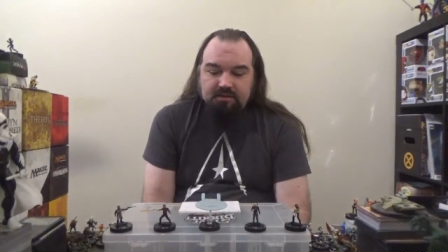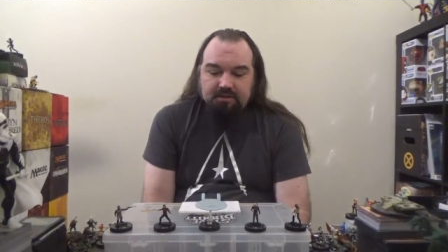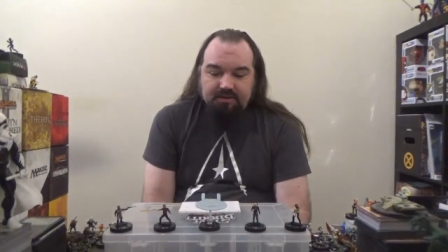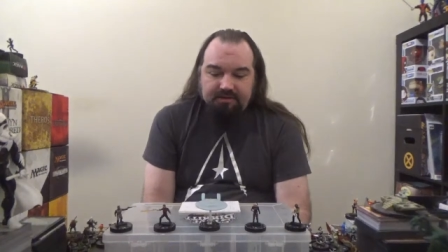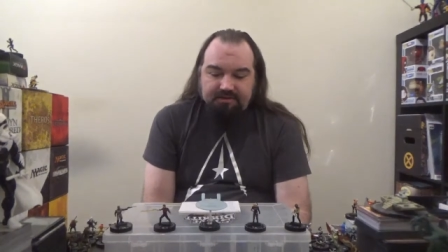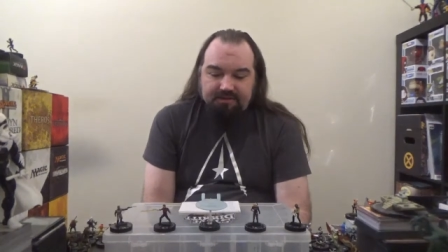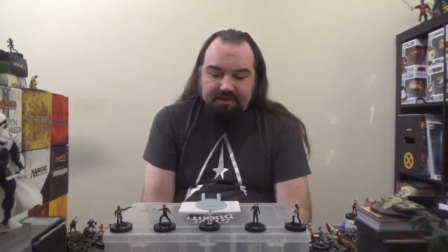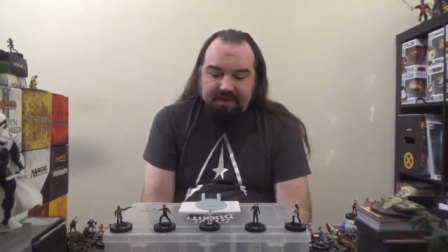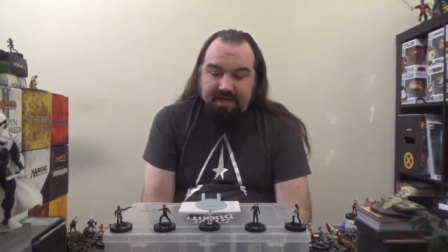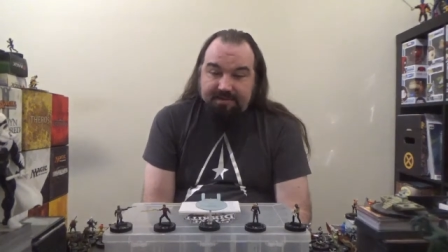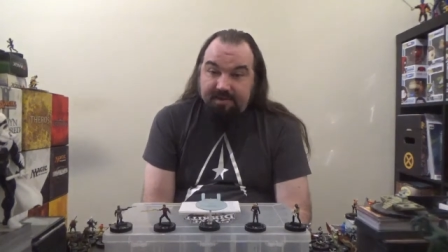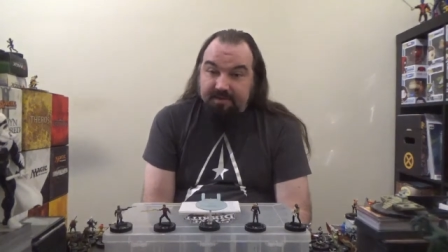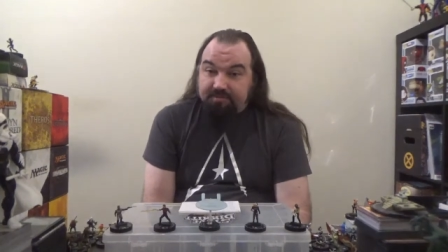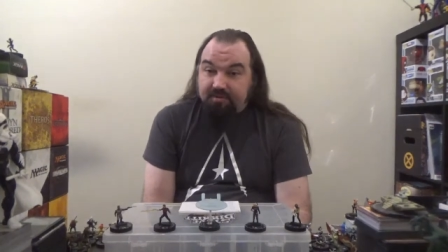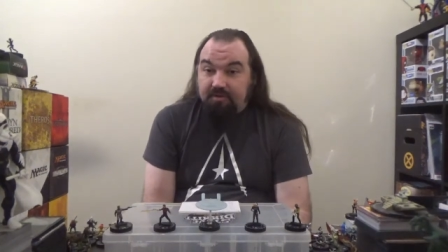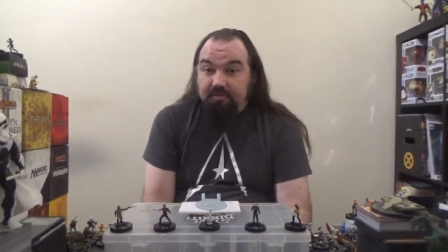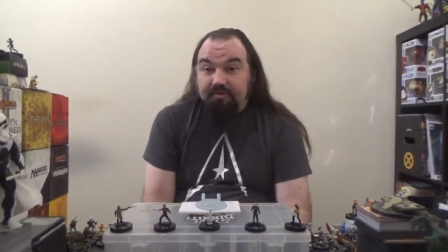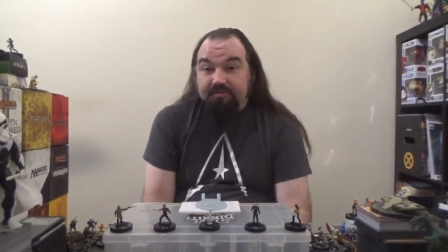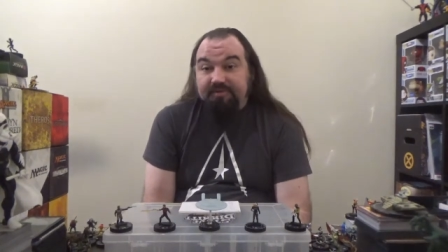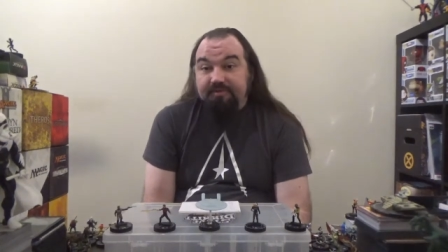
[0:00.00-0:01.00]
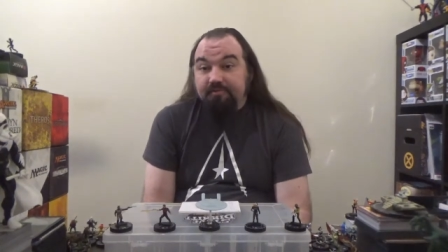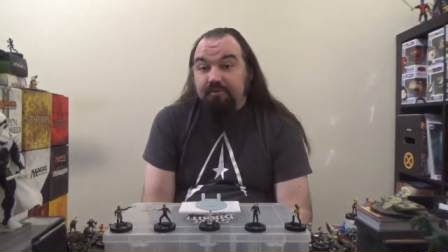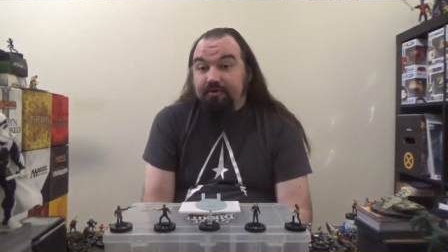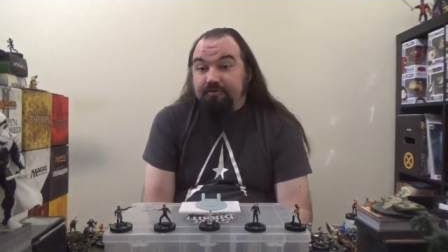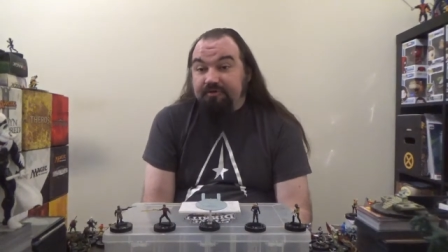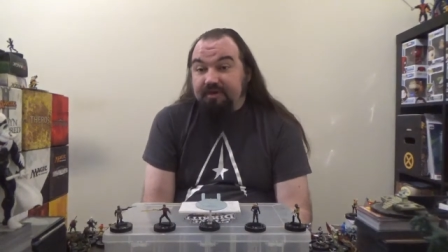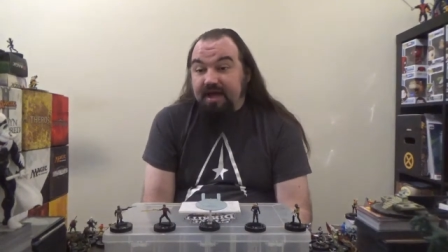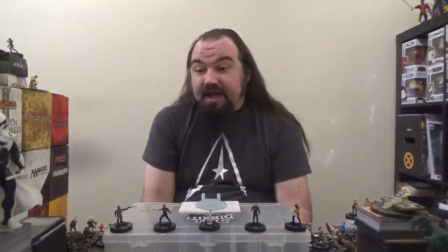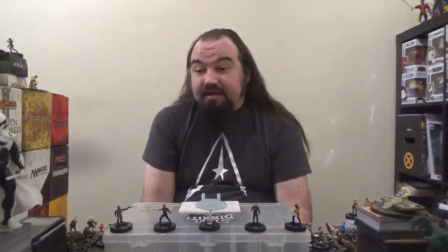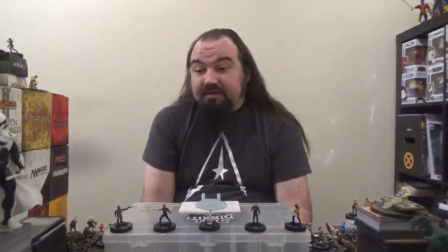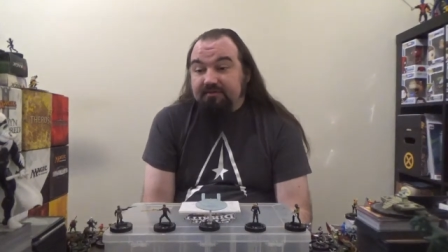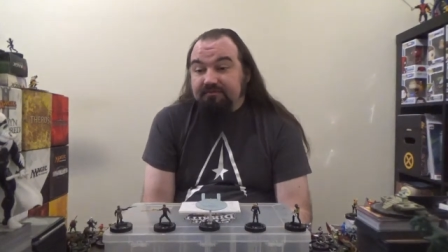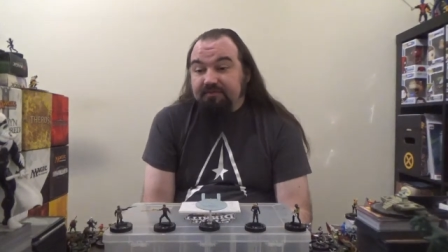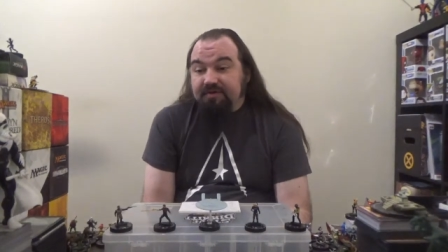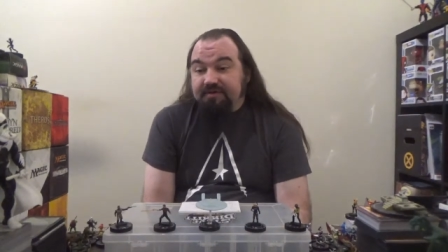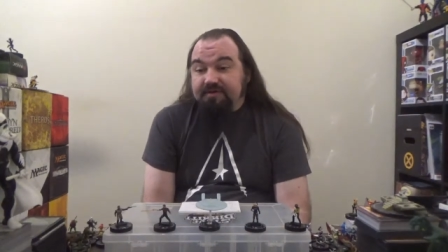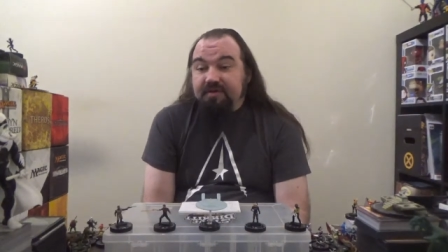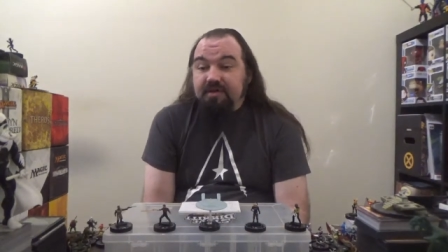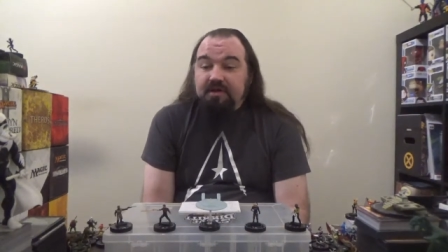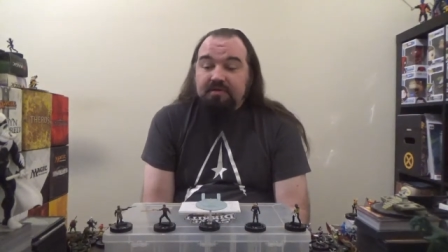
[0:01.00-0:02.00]
It's the game I'm probably most active
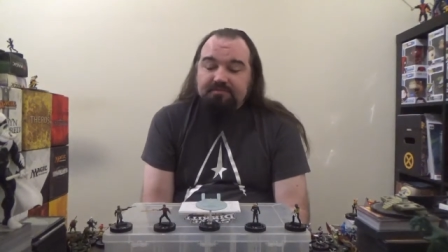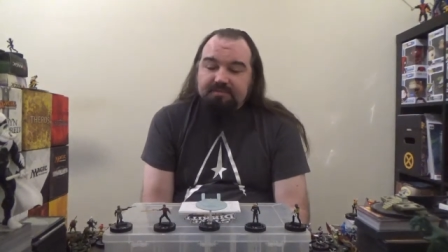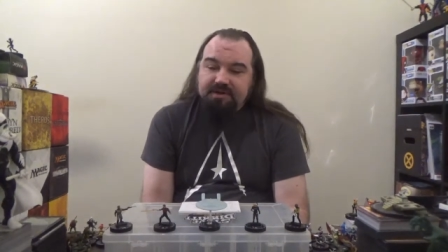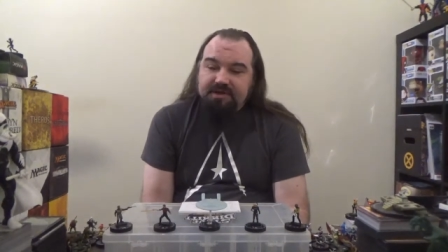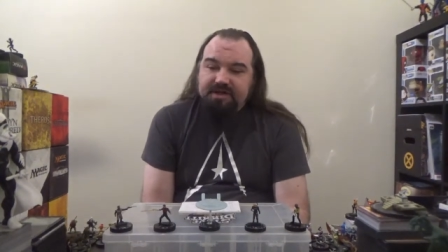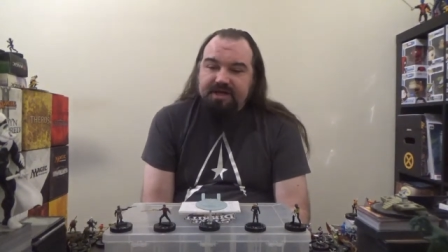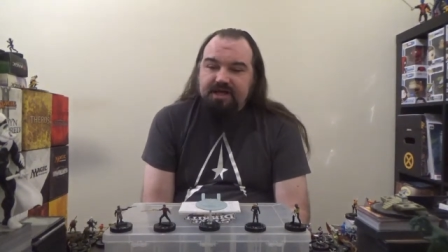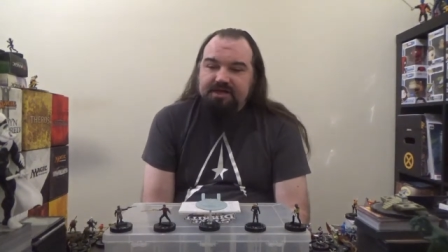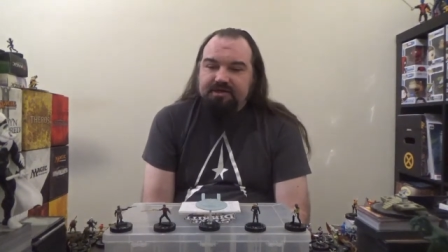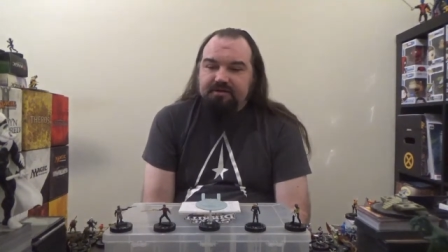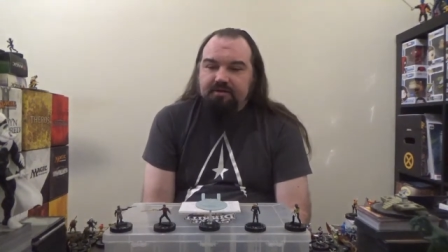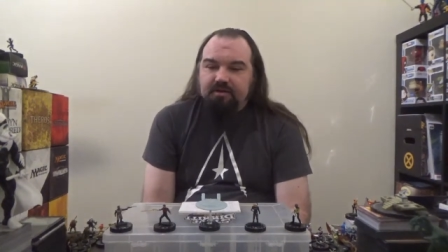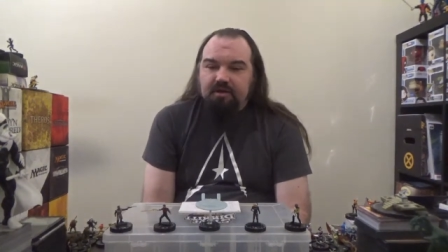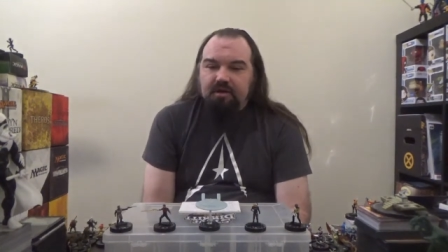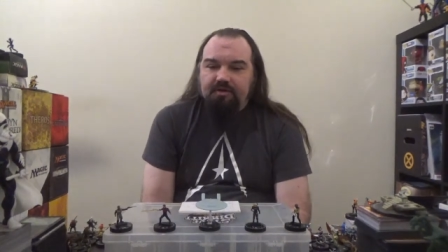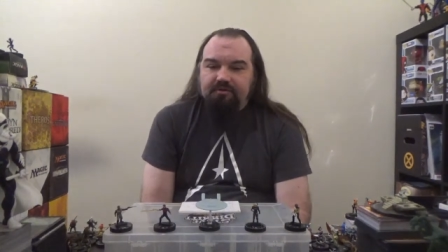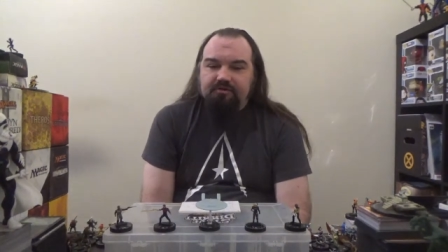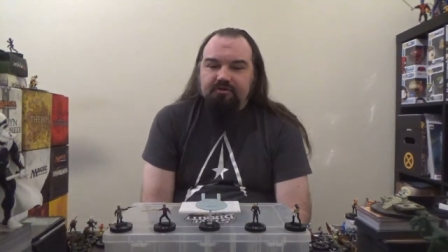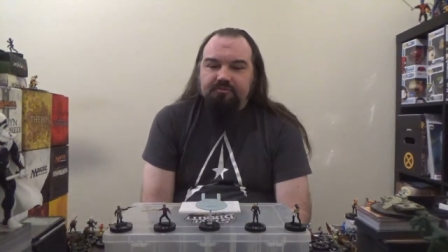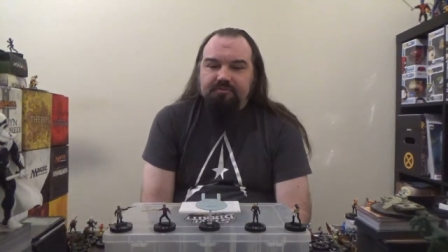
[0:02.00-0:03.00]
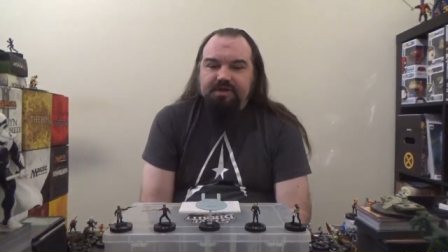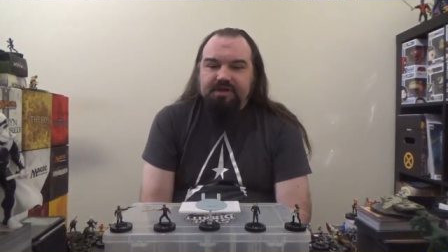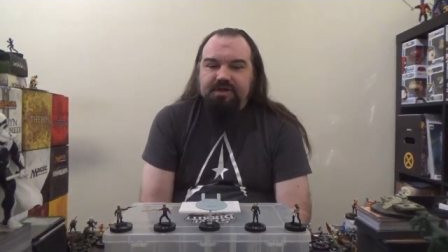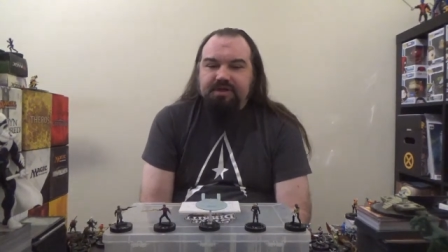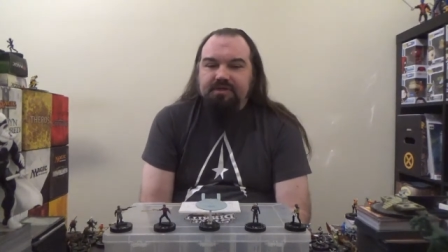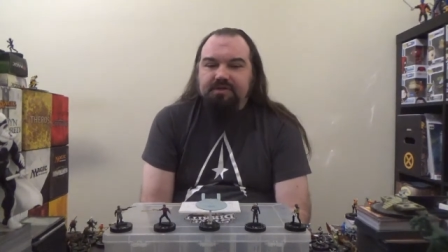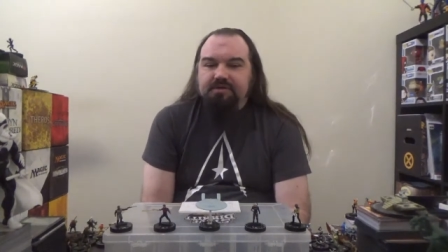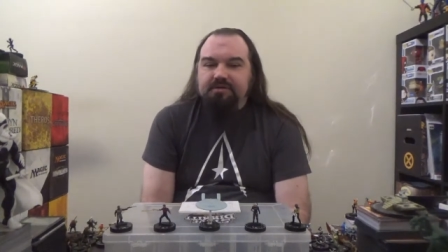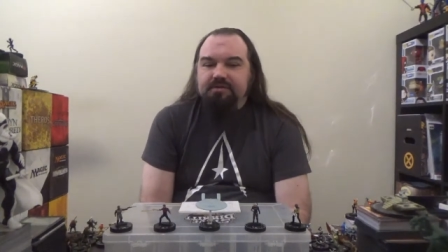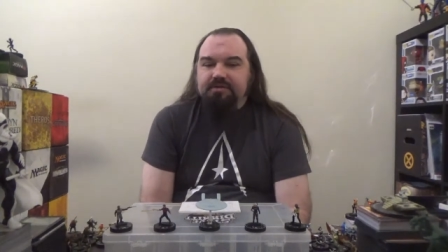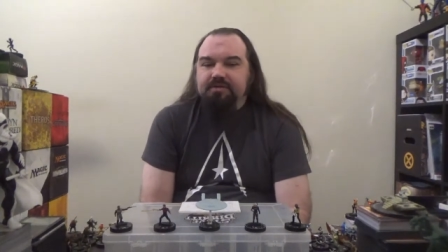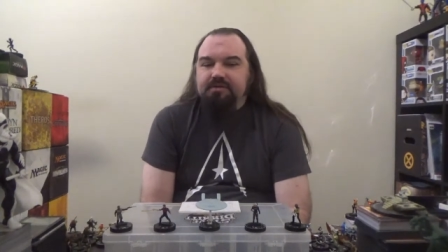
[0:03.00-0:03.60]
with, but occasionally it'll also be